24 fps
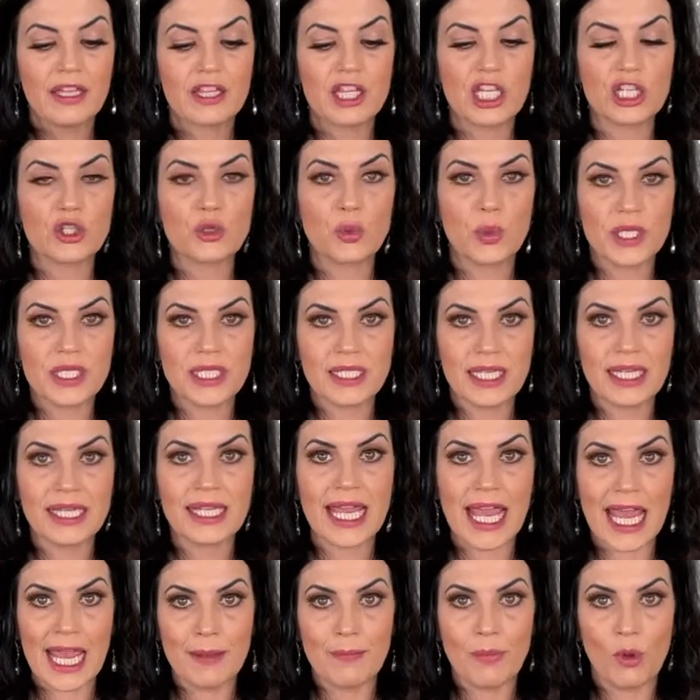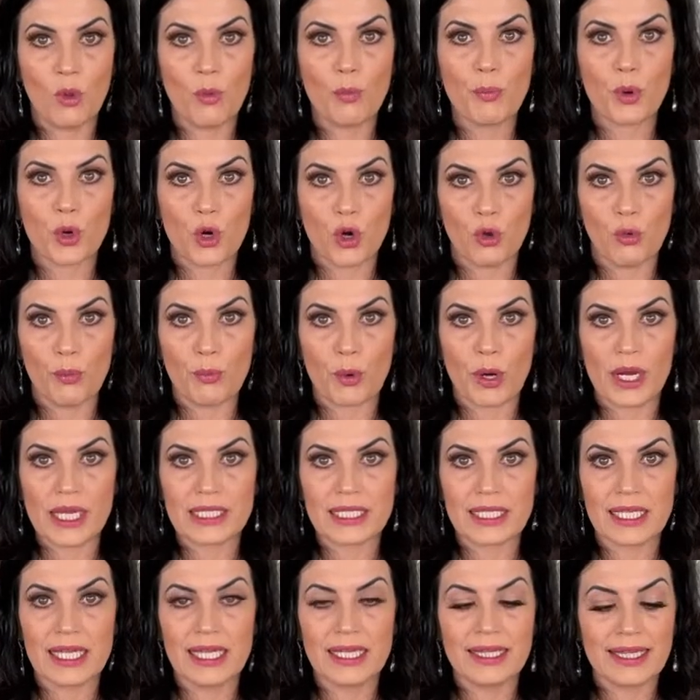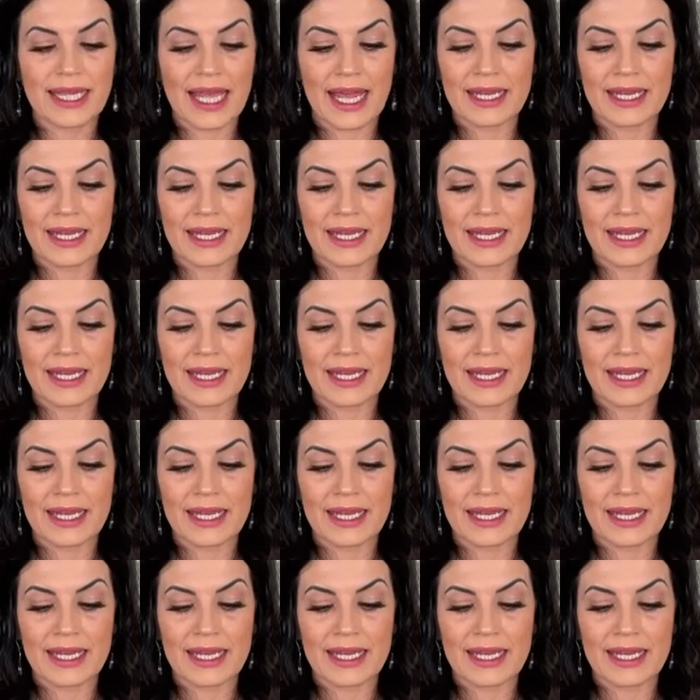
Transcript: The twisted cable pearl bracelet.